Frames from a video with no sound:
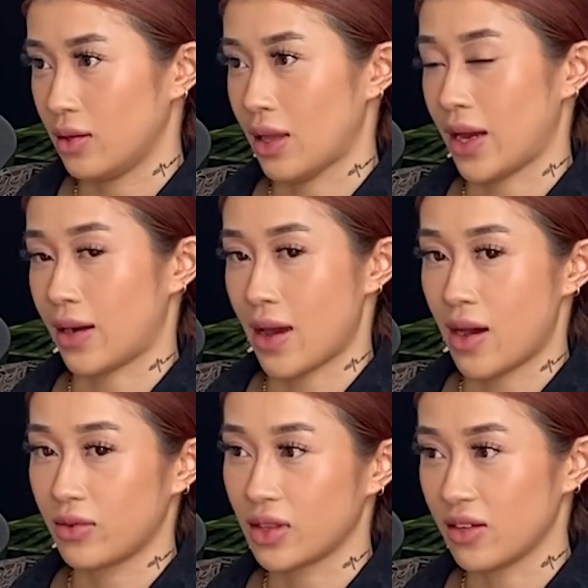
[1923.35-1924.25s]
Like
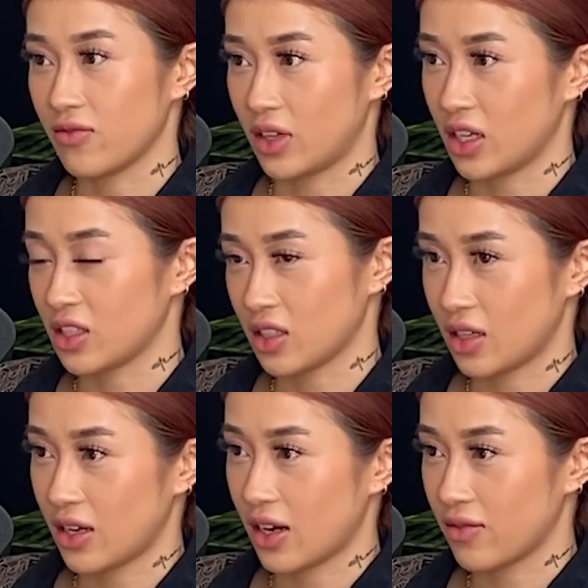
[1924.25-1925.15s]
now with
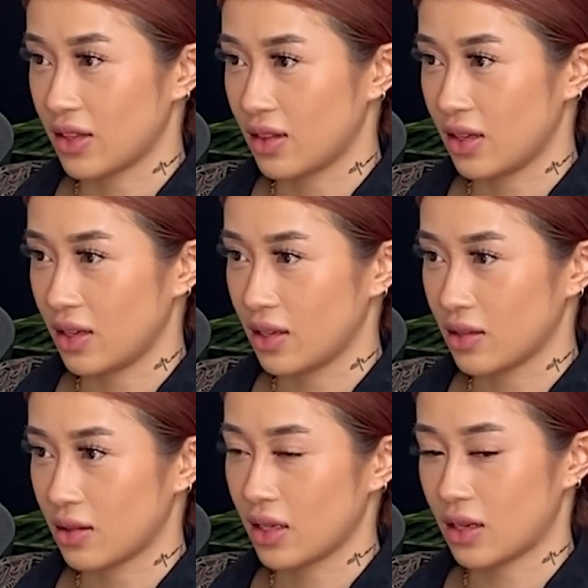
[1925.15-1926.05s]
inflation and
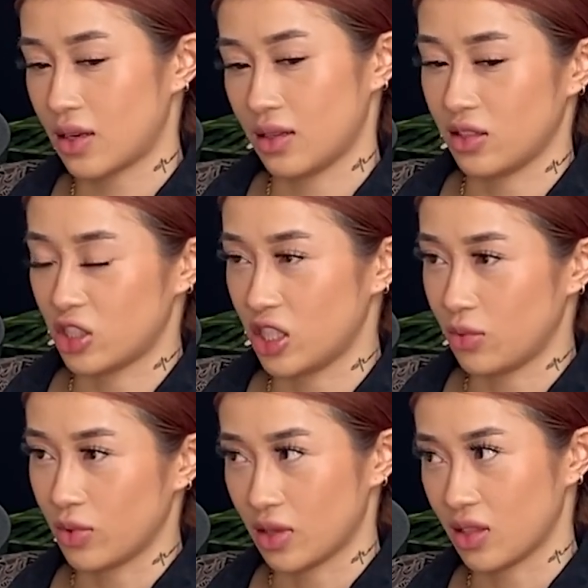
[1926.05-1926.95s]
everything, they got a little
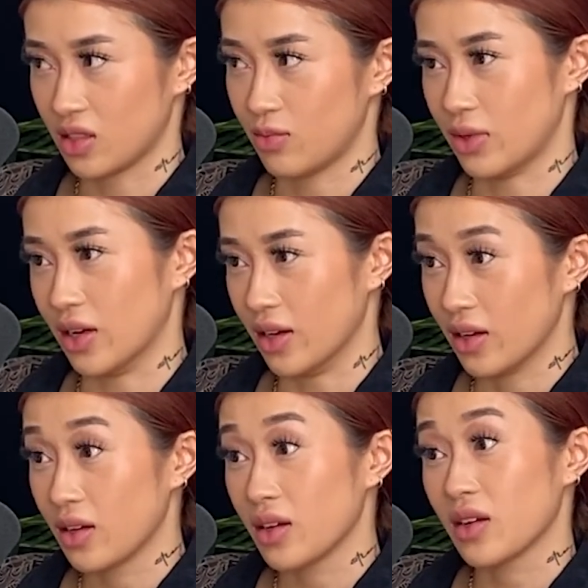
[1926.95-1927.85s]
cheap with us. But
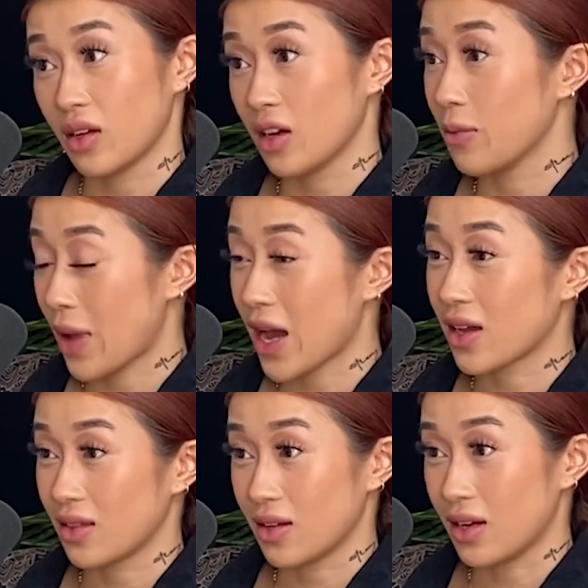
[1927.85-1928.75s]

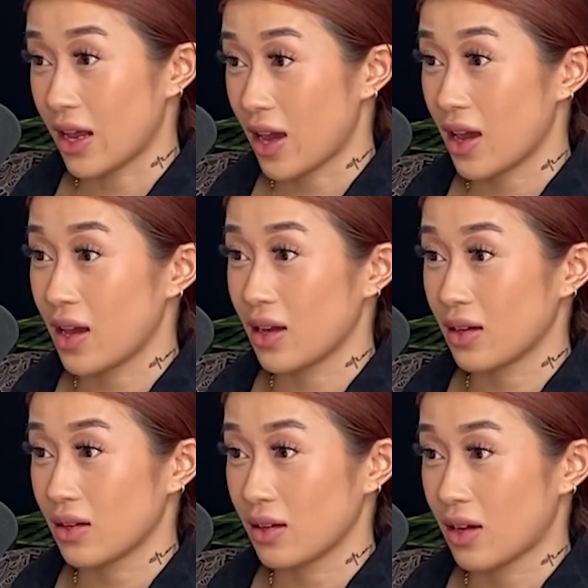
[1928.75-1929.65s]
back in the
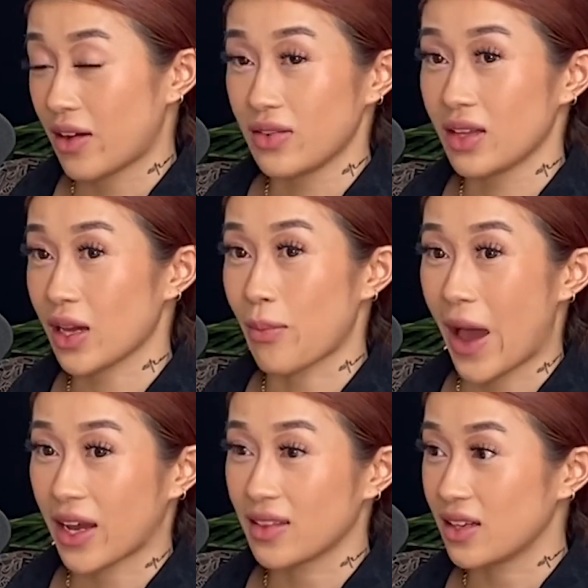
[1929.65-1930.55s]
day, I feel like
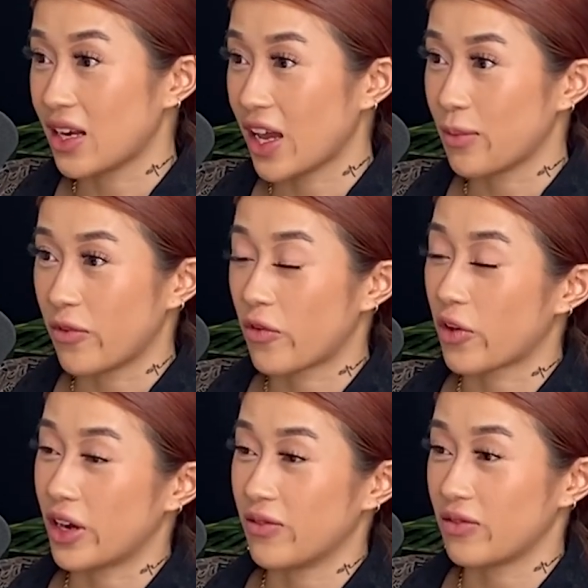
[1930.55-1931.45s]
back in the day
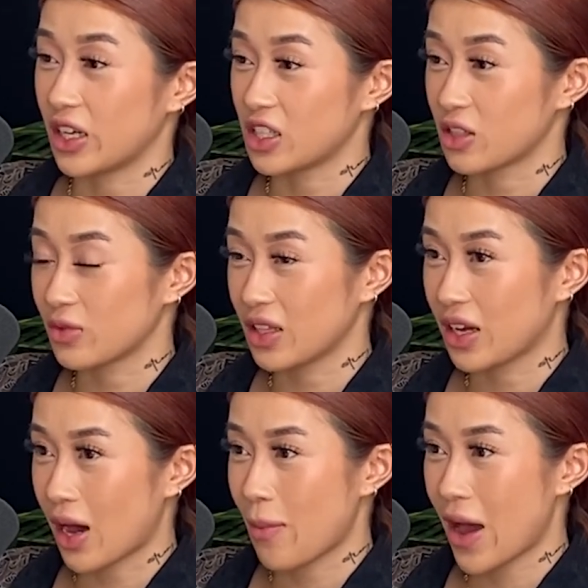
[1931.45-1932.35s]
before inflation really
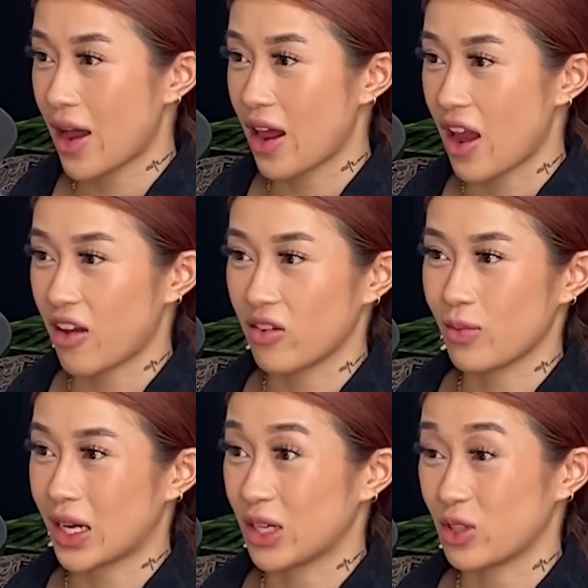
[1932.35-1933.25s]
got bad,
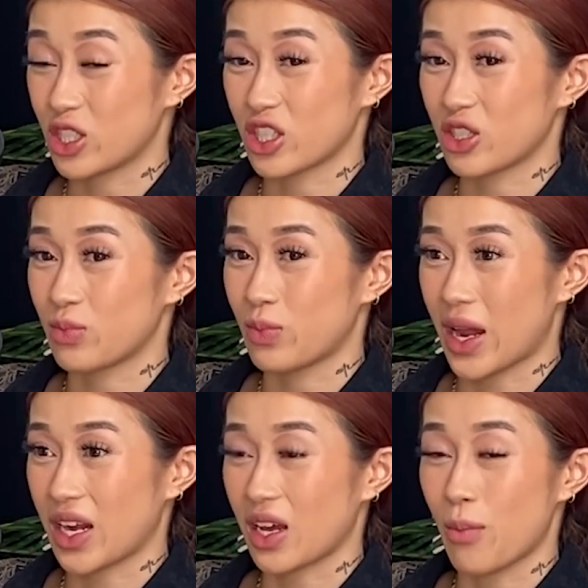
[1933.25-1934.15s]
everybody was just
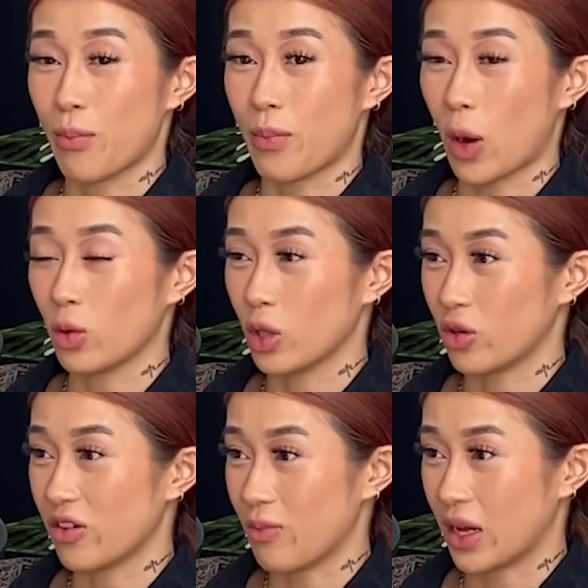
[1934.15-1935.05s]
spending a
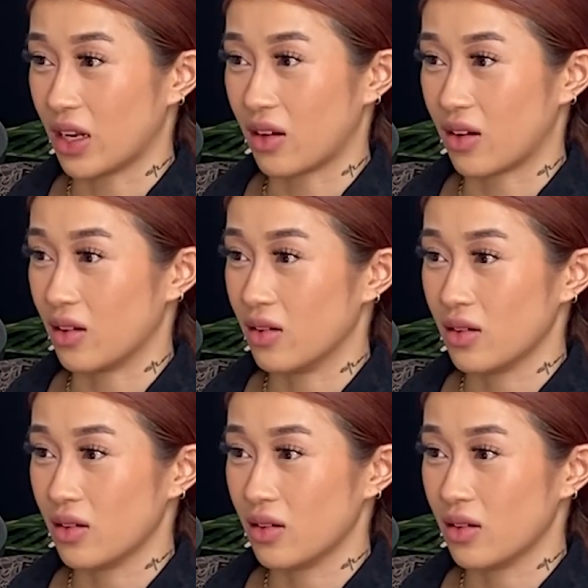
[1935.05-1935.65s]
boatload of money on